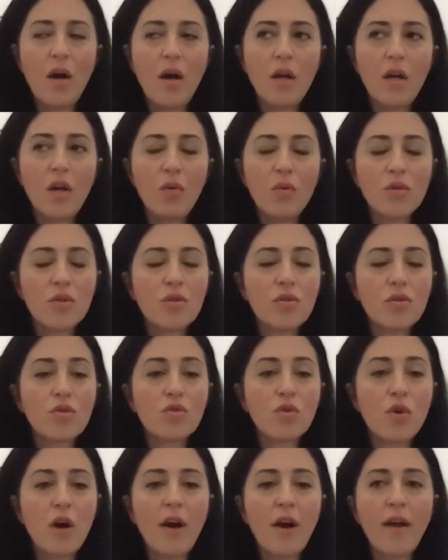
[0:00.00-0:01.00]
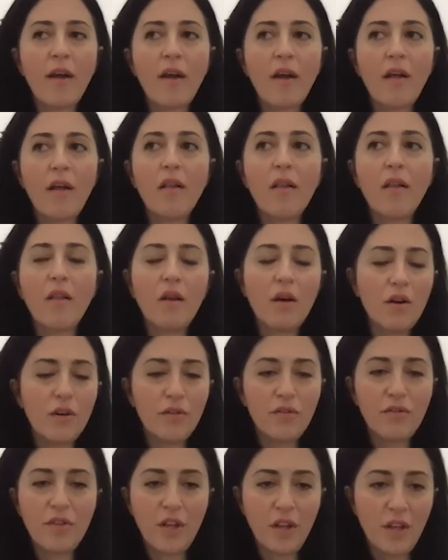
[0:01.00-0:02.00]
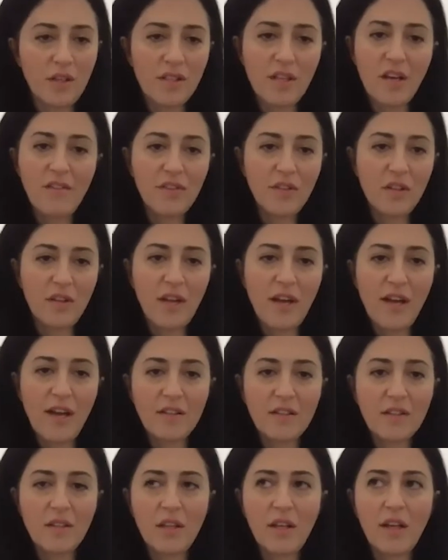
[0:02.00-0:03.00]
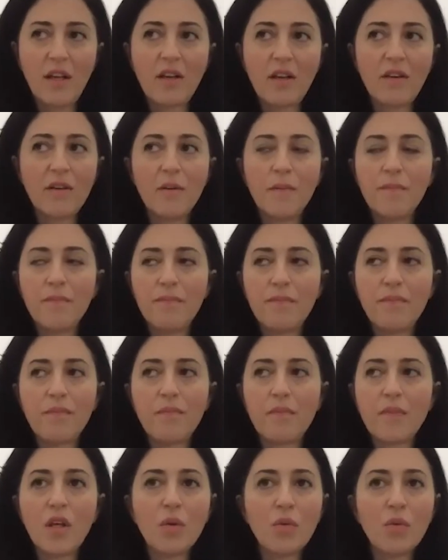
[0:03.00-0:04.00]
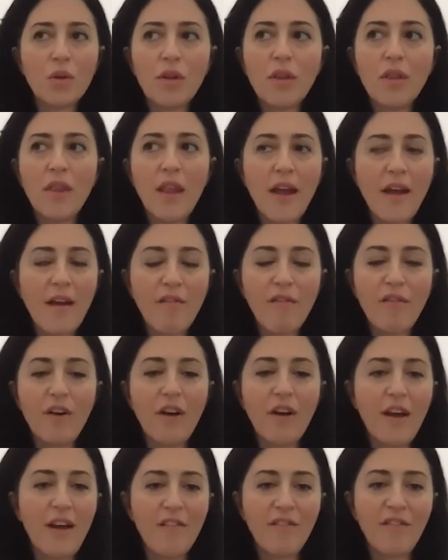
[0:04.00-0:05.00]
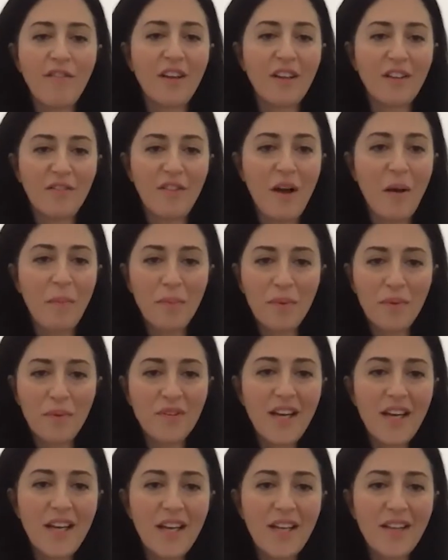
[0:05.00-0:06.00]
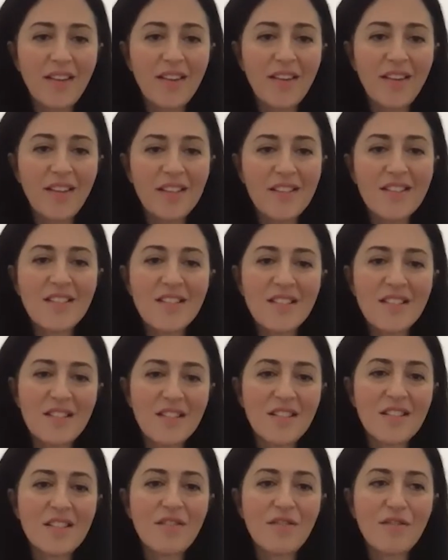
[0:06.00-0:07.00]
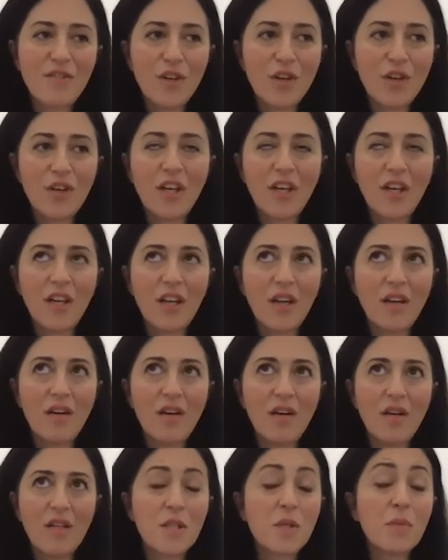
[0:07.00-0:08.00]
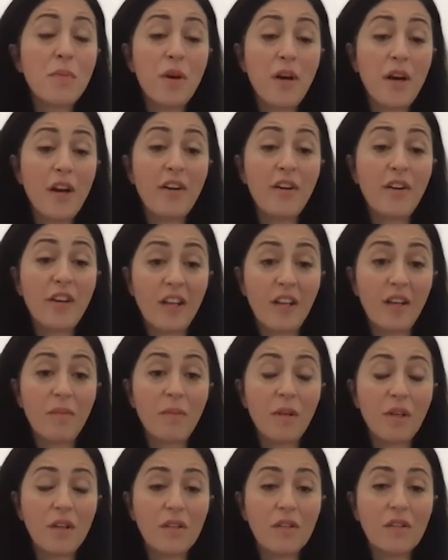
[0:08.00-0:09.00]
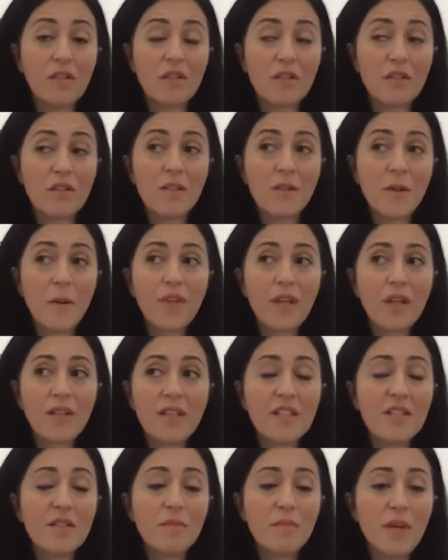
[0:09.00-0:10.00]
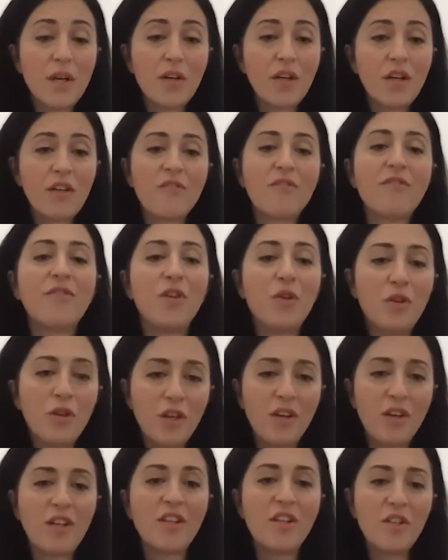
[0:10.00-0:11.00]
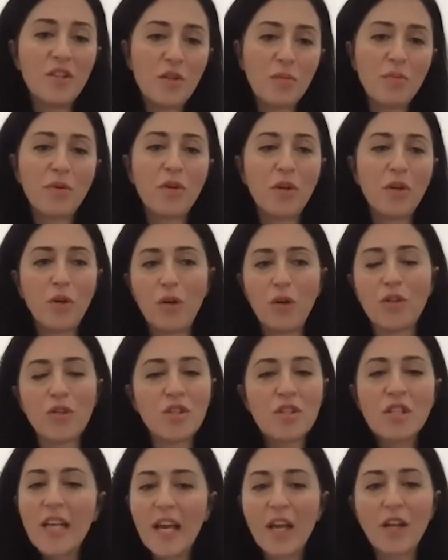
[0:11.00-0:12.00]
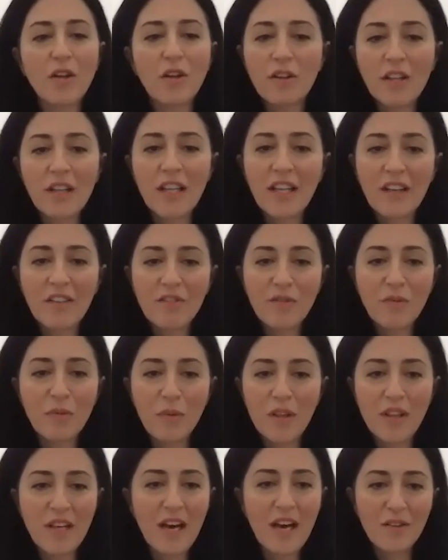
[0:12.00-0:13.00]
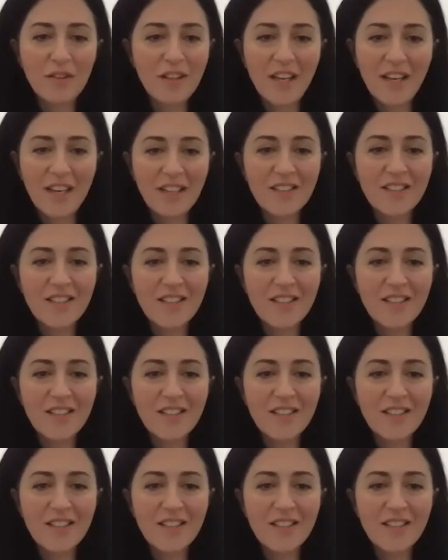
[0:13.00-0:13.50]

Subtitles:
he was trying a lot of things after that. Like he would never ever give up. And this is very inspiring because it doesn't matter if you're an entrepreneur, you just cannot live without that.